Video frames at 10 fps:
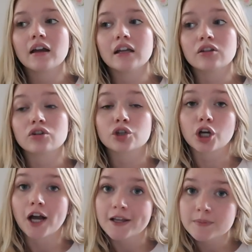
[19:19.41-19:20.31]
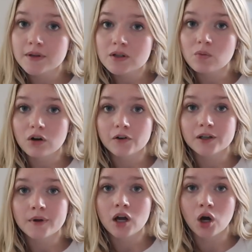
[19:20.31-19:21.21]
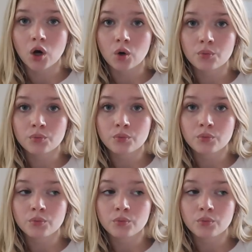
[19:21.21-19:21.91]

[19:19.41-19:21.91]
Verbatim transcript: either their husbands work for them at home